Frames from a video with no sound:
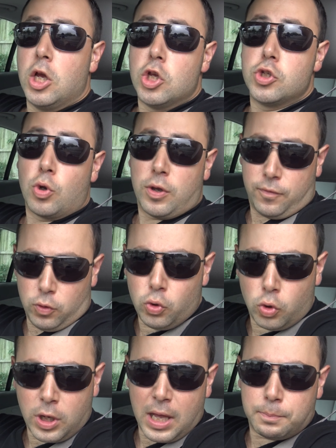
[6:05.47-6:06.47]
So if you
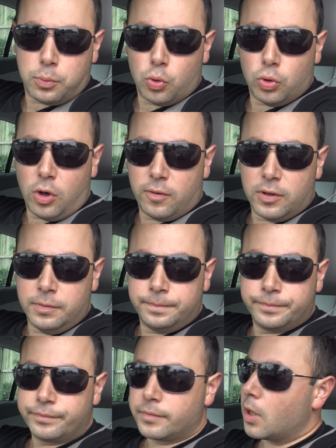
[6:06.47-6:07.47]
do get pulled over,
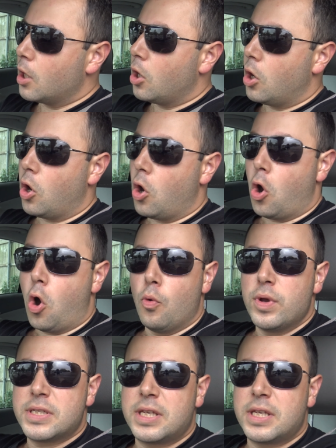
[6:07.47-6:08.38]
always